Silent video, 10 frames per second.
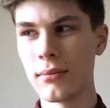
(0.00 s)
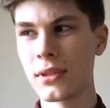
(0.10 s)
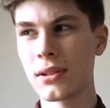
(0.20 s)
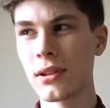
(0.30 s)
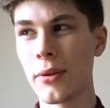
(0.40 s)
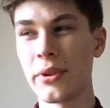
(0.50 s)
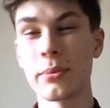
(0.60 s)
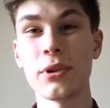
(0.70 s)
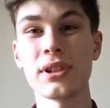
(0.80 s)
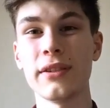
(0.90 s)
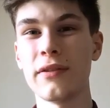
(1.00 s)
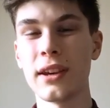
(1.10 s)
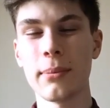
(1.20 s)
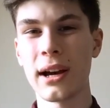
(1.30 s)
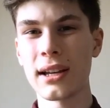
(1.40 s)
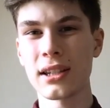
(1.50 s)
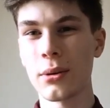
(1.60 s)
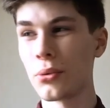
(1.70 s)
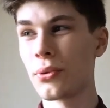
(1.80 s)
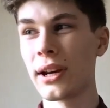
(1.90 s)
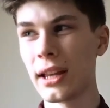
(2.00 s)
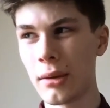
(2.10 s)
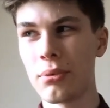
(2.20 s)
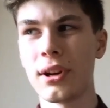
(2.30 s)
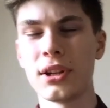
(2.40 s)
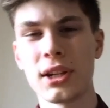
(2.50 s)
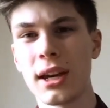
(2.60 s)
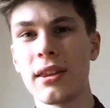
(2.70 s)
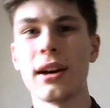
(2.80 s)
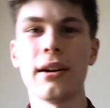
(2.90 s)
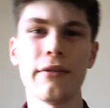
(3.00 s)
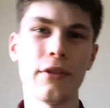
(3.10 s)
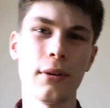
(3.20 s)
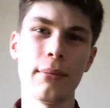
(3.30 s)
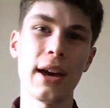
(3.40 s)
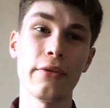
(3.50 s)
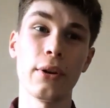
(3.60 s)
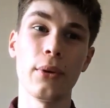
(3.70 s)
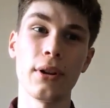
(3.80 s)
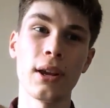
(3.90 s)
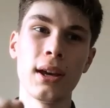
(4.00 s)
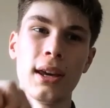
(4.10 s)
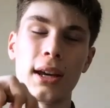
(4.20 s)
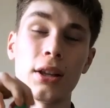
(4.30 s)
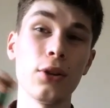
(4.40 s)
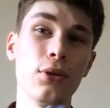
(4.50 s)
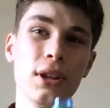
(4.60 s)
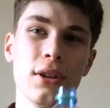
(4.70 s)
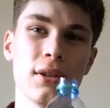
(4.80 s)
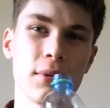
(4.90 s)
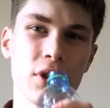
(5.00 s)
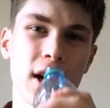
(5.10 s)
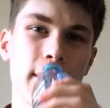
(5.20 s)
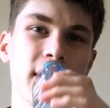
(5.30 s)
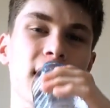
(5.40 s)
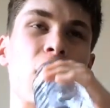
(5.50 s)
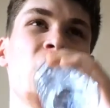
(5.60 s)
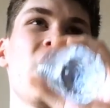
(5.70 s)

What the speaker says: so much positive feedback, so I really appreciate that from everyone, including the new subscribers